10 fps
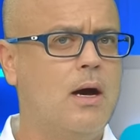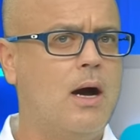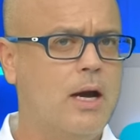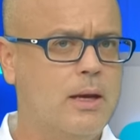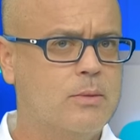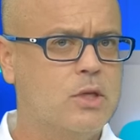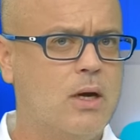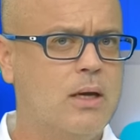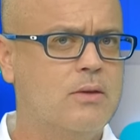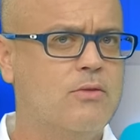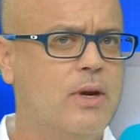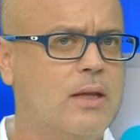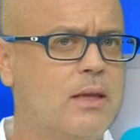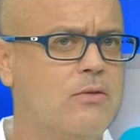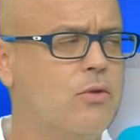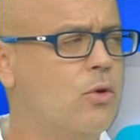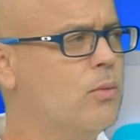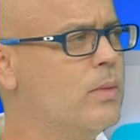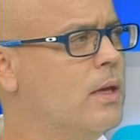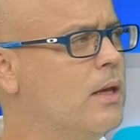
Iron Giant Frank that form.